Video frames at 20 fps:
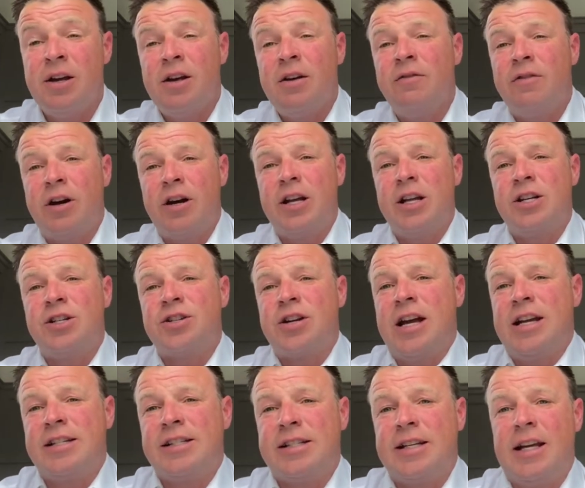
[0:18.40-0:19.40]
very
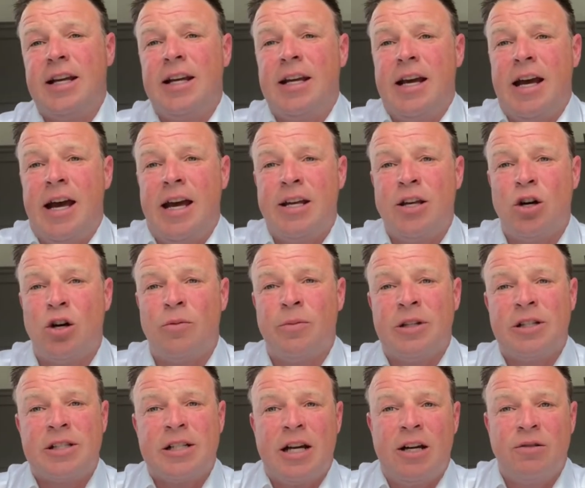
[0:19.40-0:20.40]
interesting
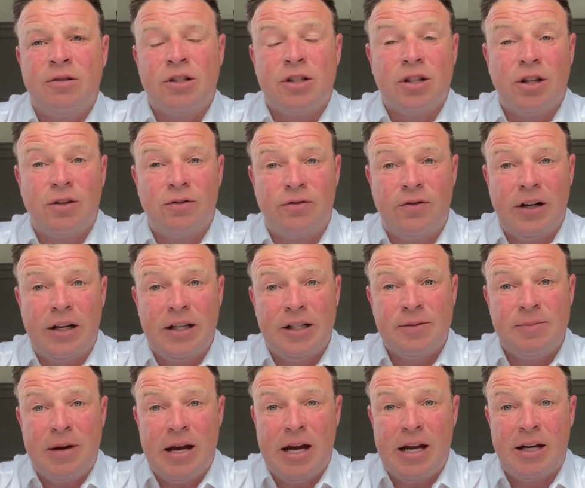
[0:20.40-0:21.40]
Yeomanstown stud
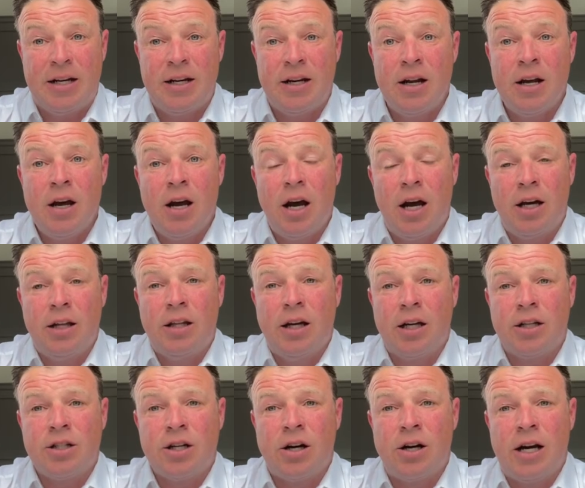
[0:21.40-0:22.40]
fillies maiden. I
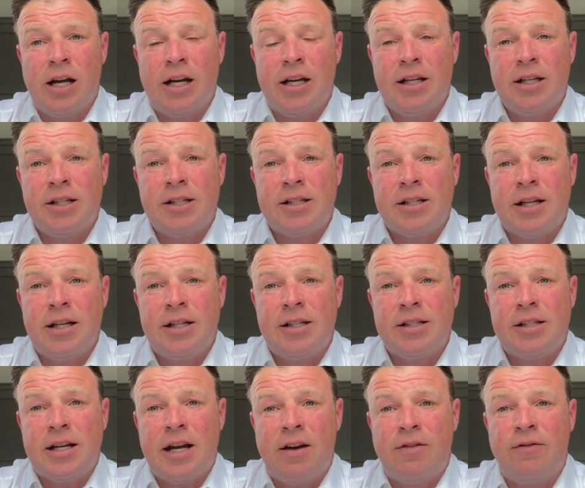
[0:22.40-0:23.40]
thought your lines
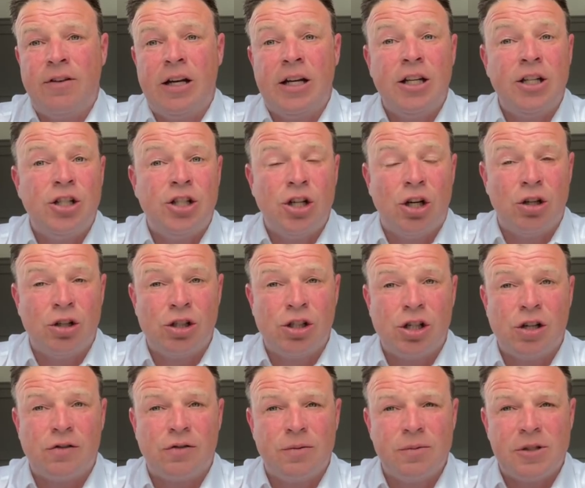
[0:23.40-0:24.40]
is filly
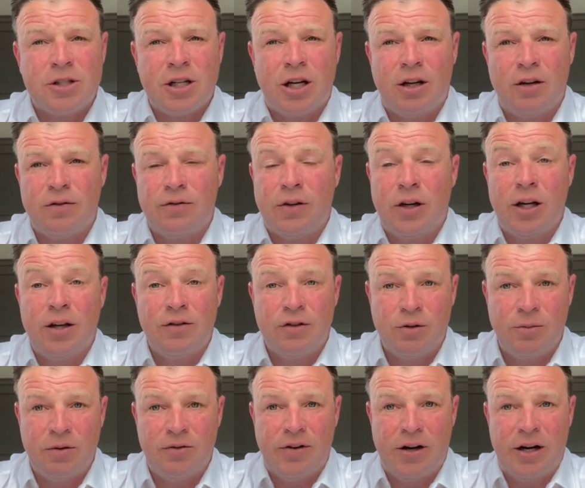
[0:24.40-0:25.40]
Juncture from stall 5
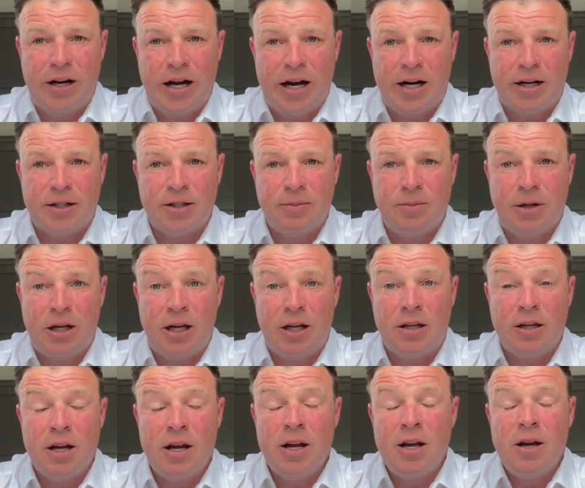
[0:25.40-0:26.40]
could be very hard to
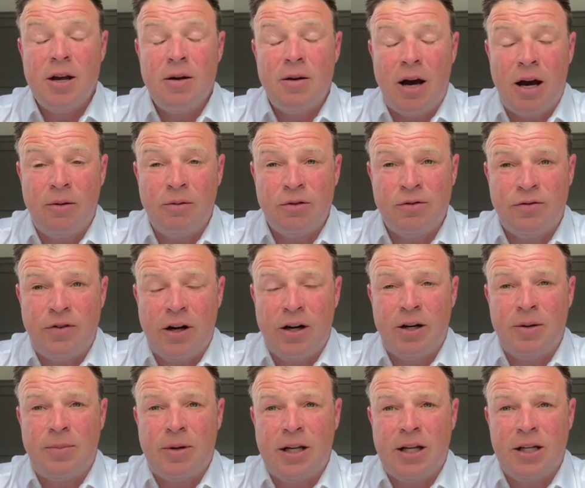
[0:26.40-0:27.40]
beat. I was
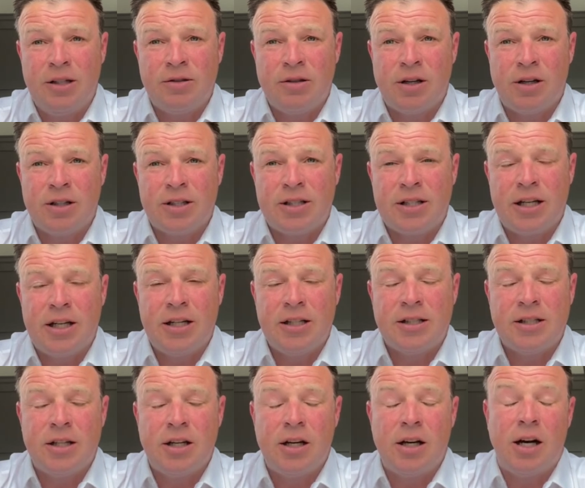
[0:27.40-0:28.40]
very pleased with
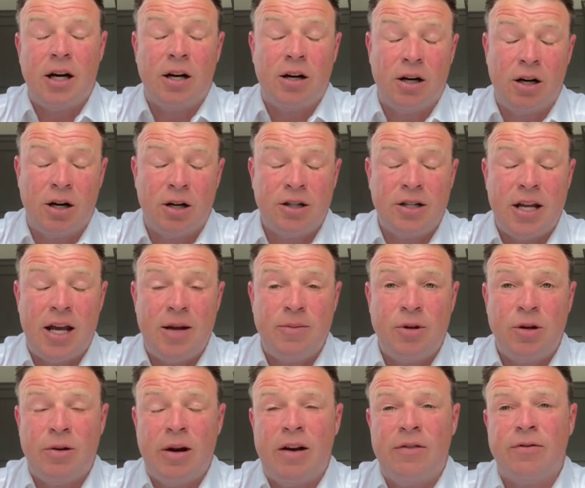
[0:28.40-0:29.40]
her
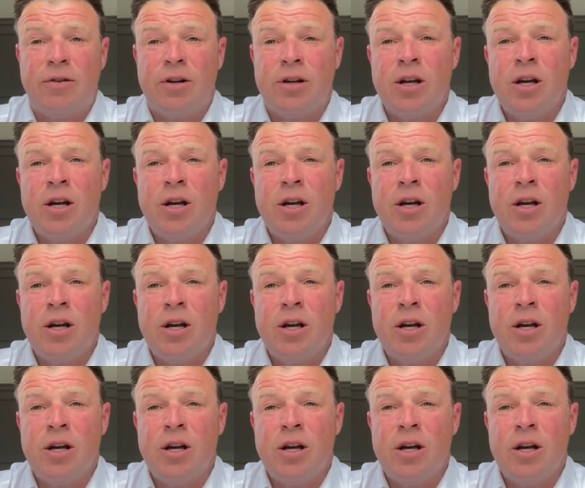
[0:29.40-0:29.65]
debut effort